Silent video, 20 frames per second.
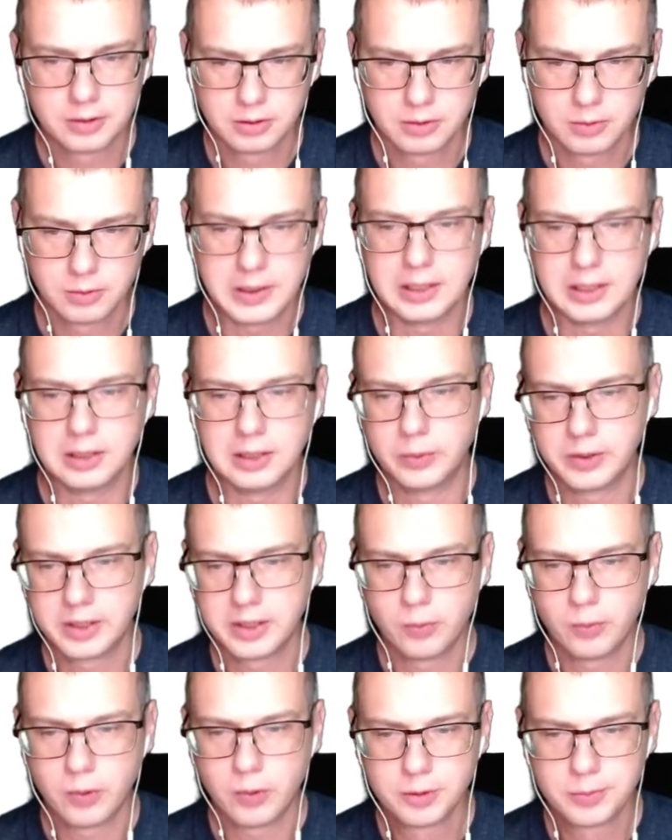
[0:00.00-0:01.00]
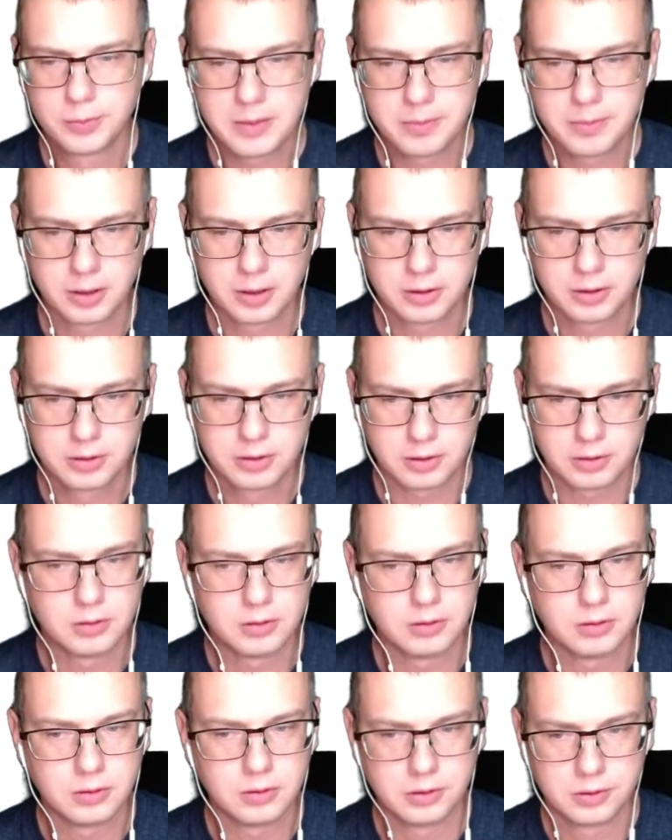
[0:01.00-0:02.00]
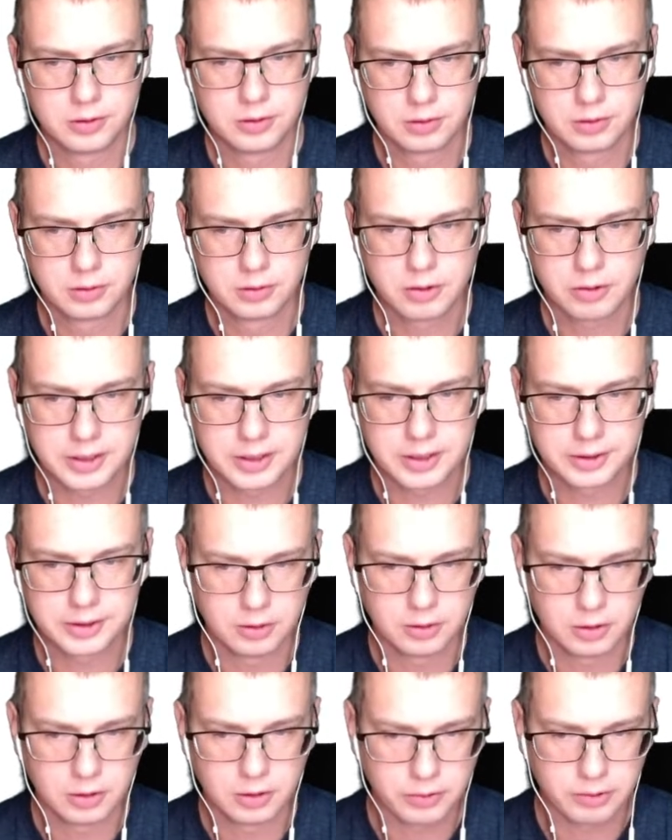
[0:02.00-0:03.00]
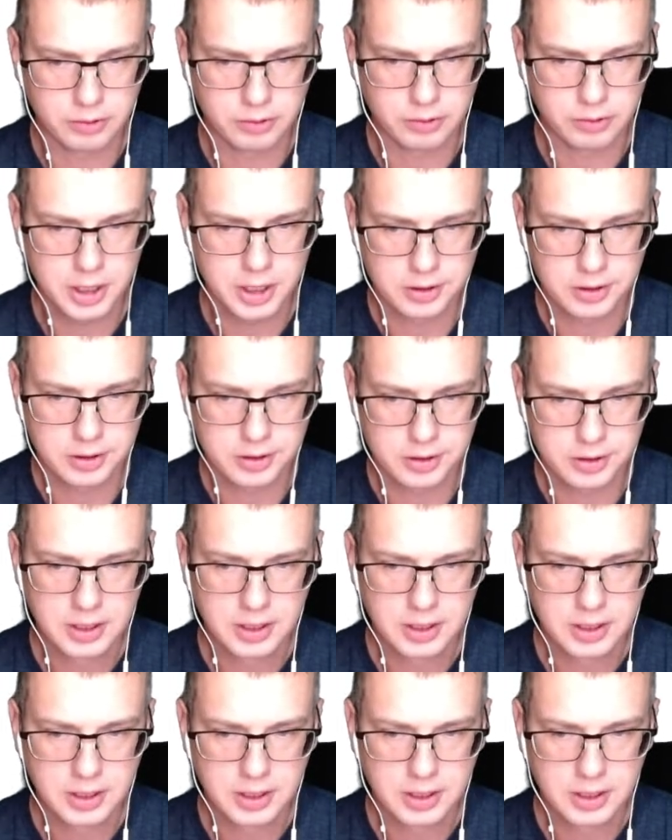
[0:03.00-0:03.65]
Well, we want people to do CRUD operations